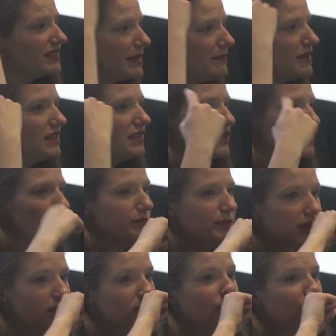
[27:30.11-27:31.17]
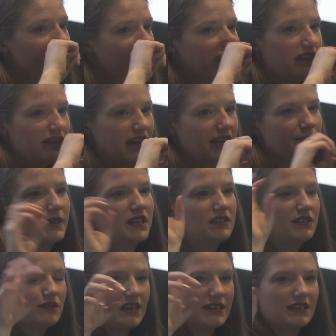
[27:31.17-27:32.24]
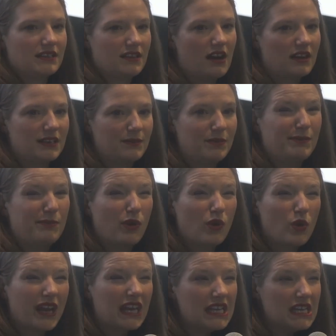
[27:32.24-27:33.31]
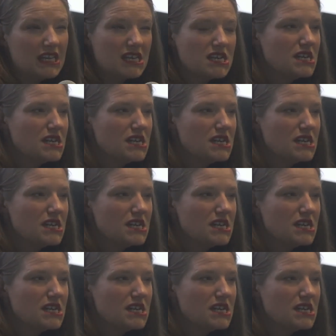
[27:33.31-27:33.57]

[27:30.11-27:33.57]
some of these tool panels are really great because you get to talk to people quickly